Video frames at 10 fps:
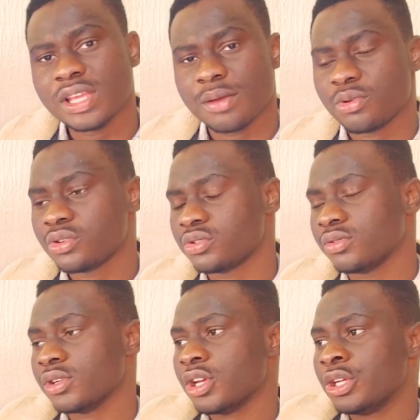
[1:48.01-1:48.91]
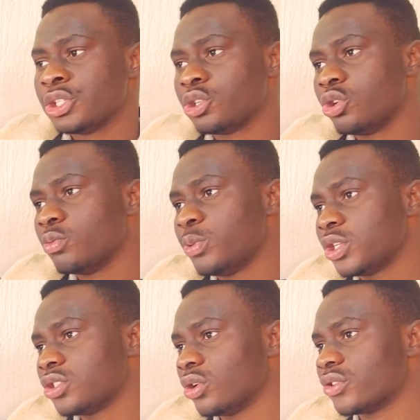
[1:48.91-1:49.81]
I'm going to show you
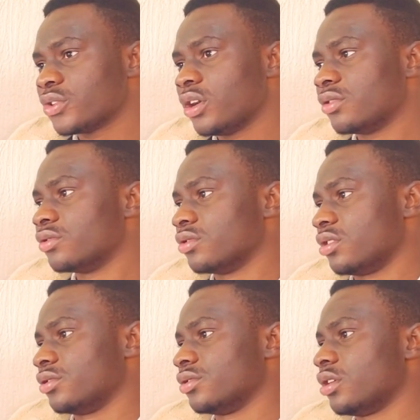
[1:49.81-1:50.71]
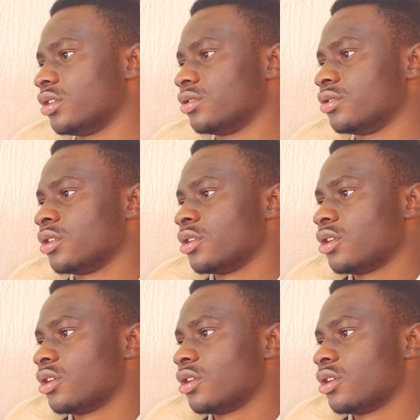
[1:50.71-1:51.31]
pictures on